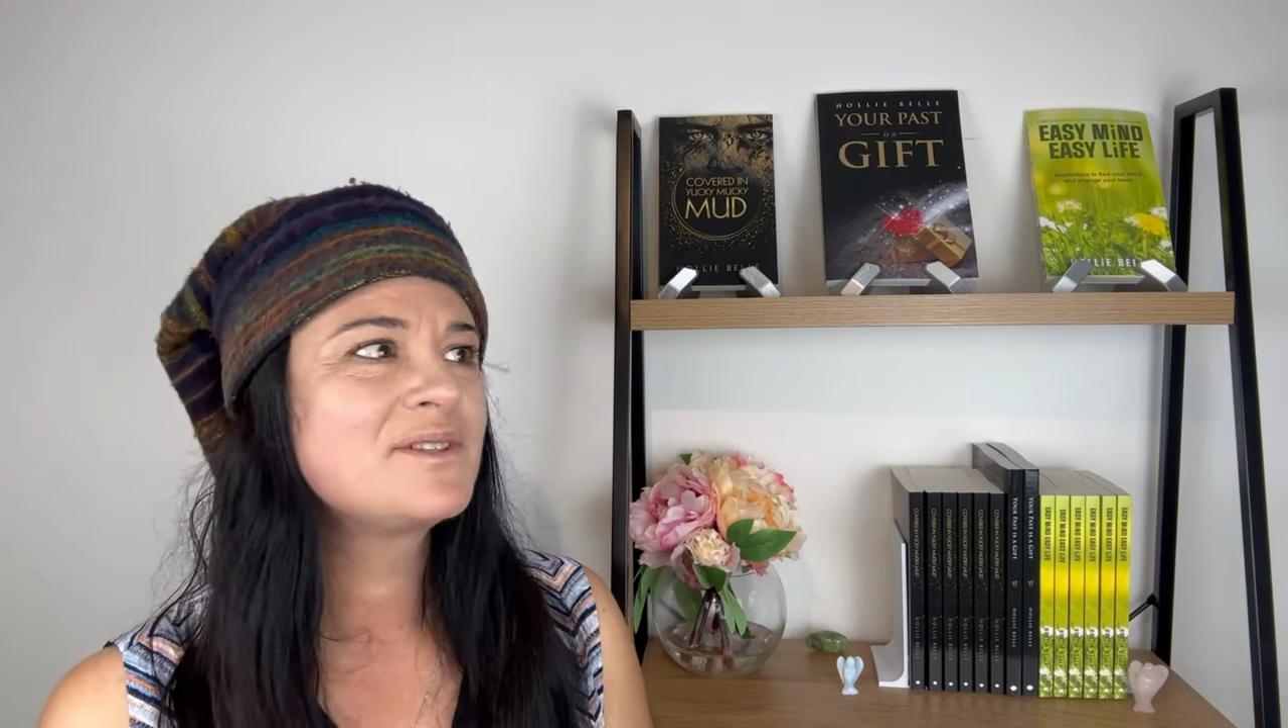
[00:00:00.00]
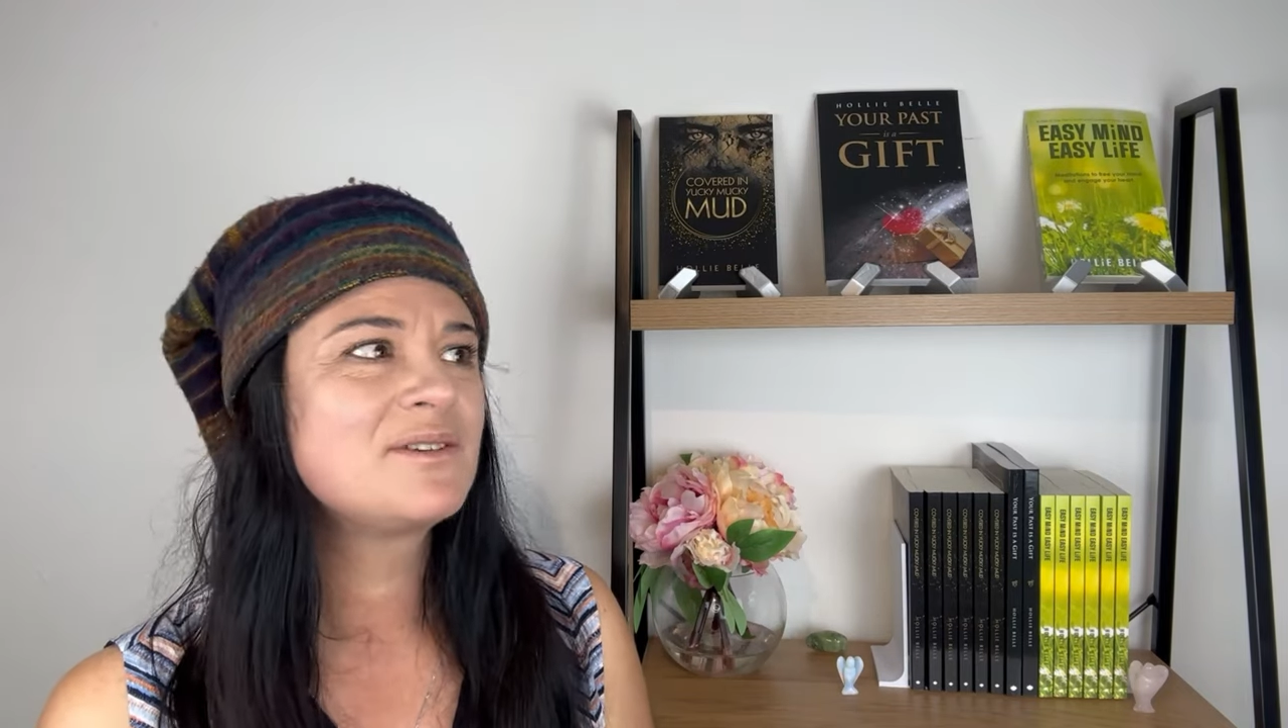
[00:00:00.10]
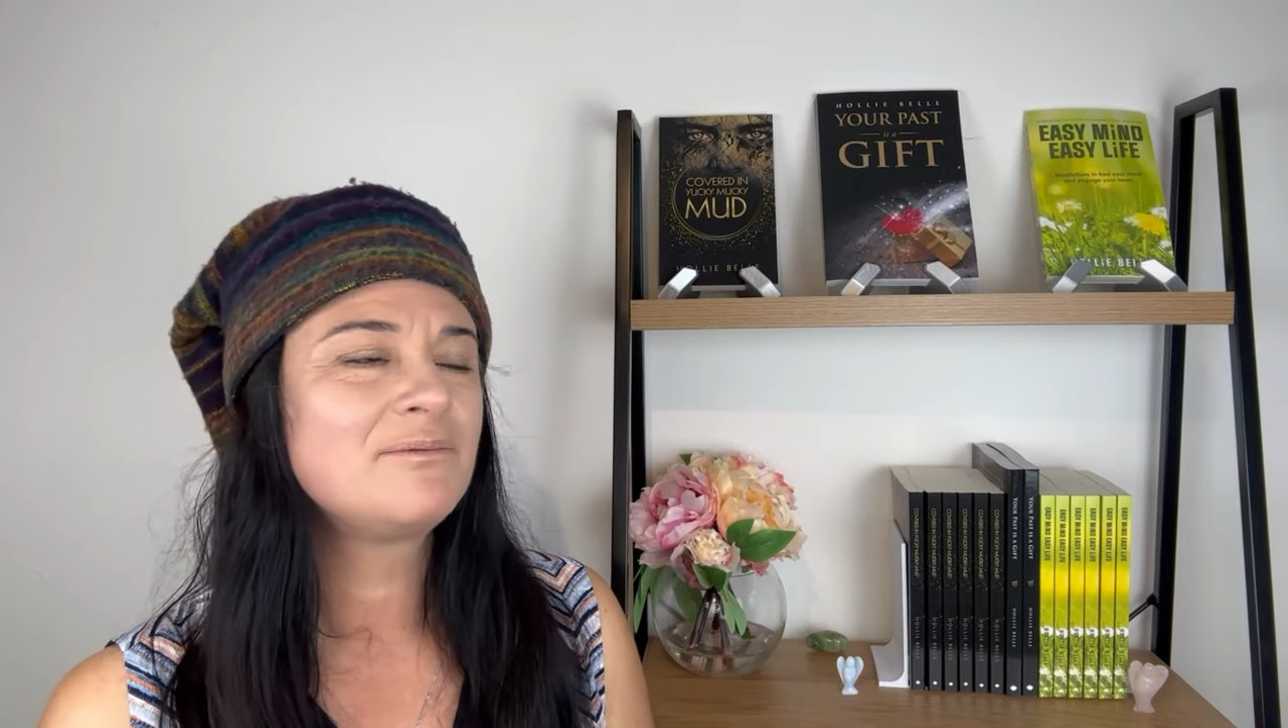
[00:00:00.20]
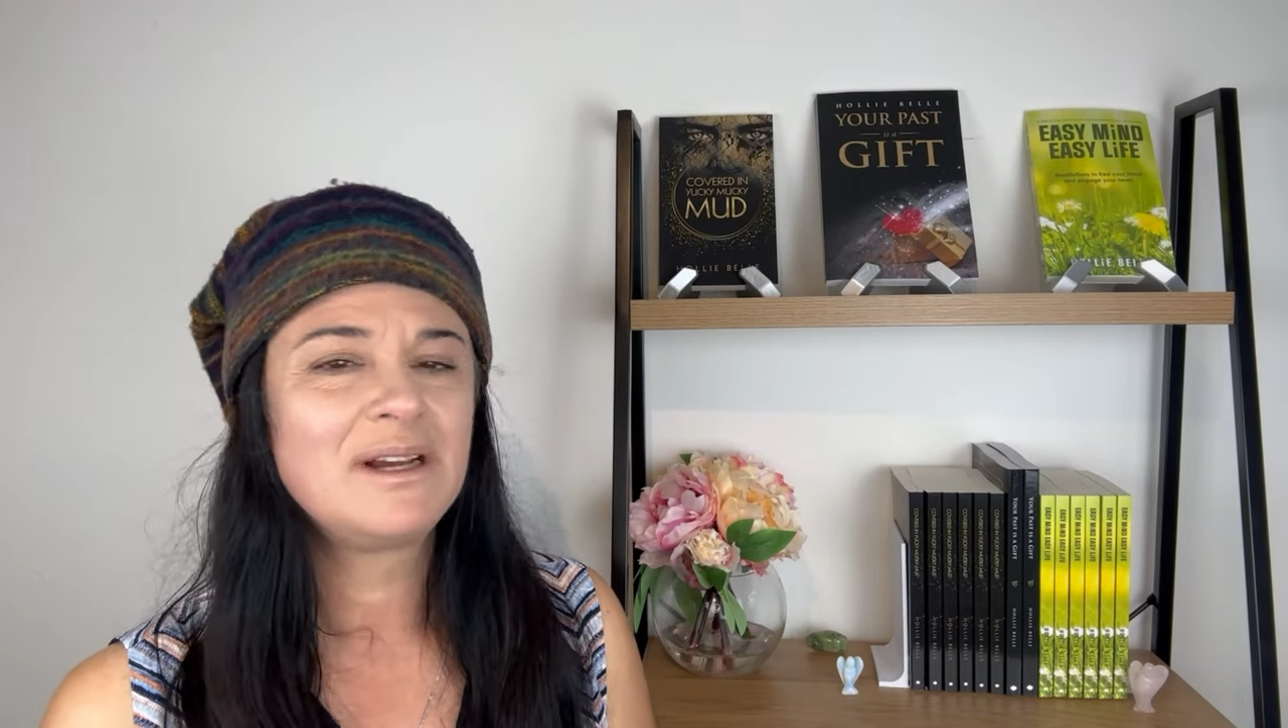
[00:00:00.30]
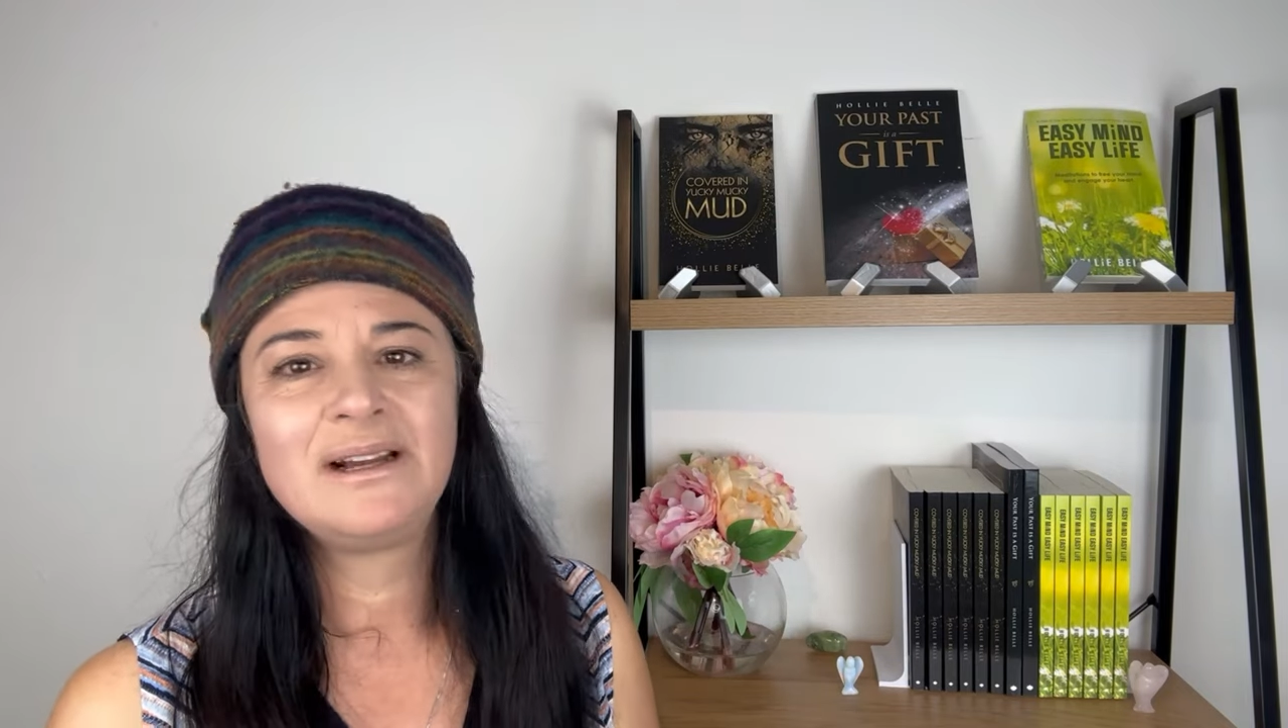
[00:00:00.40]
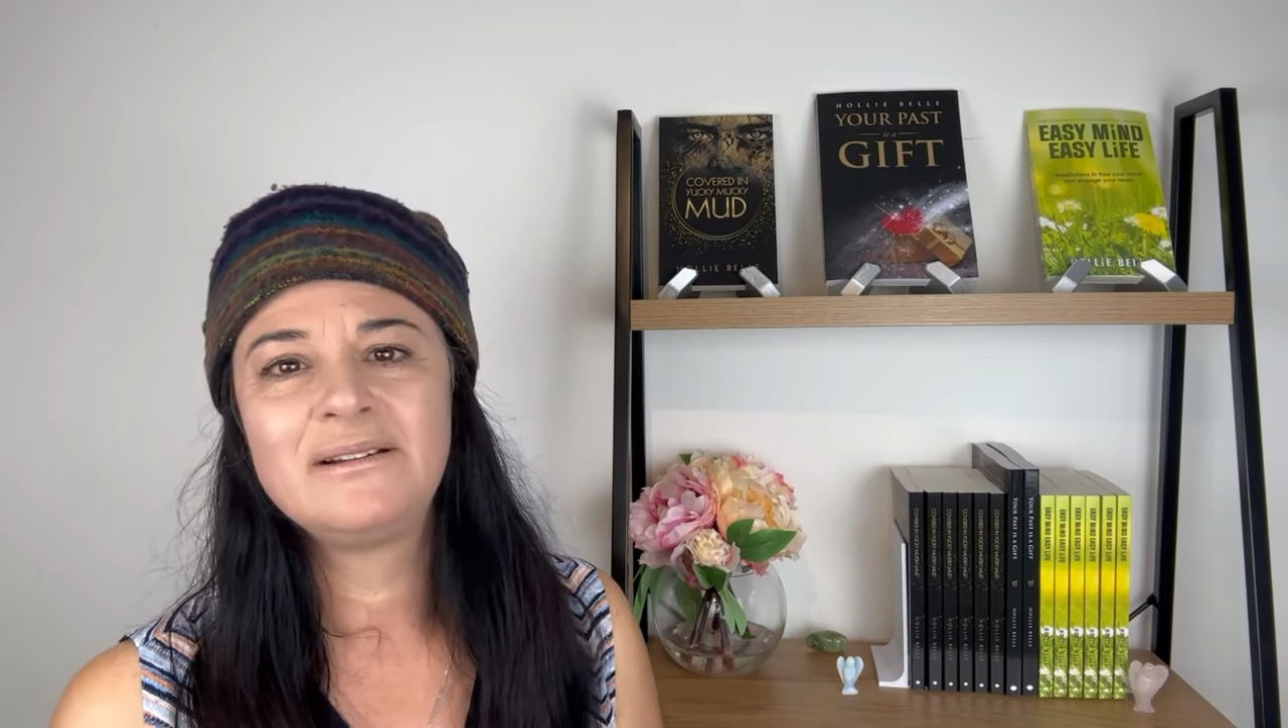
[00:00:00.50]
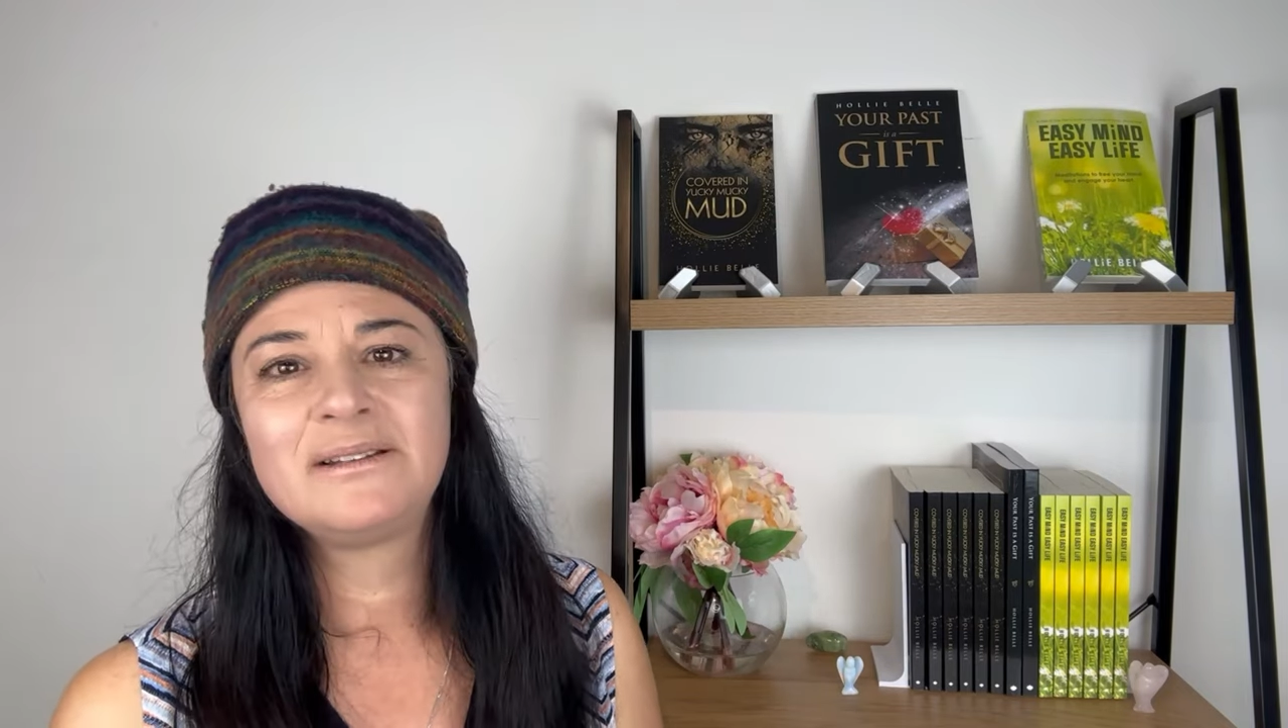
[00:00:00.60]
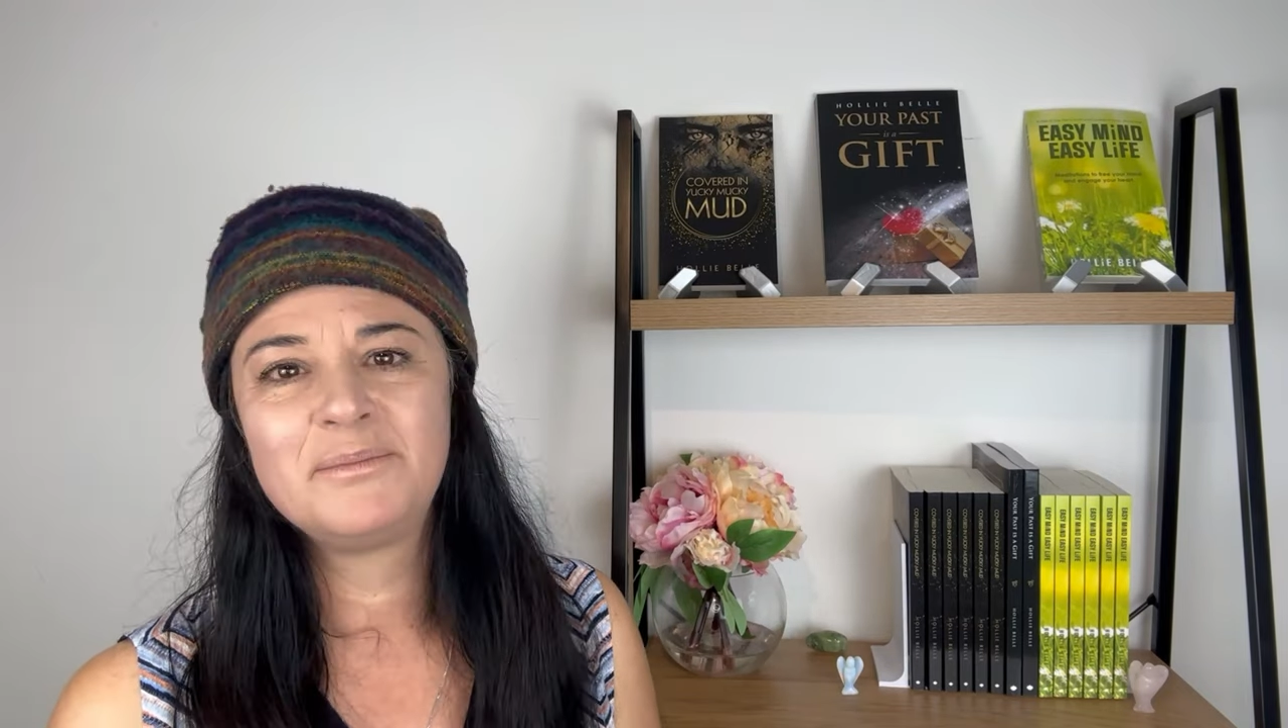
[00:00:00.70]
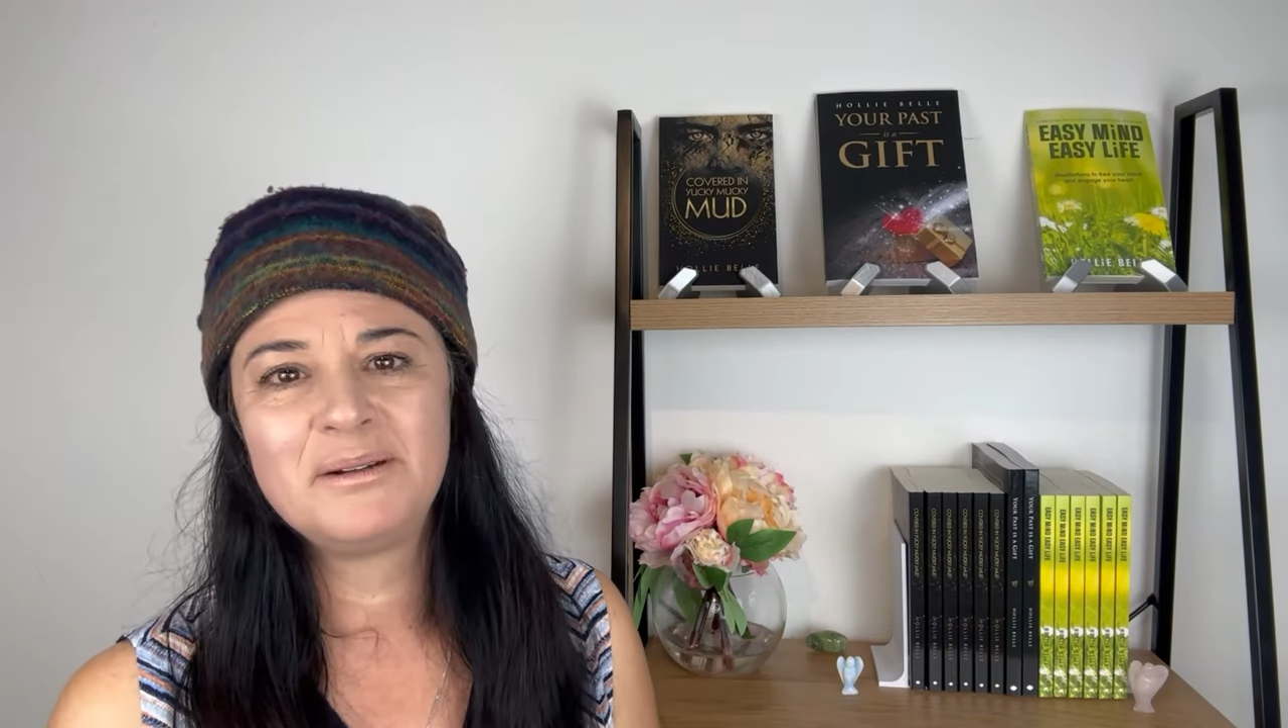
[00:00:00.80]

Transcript: surrounded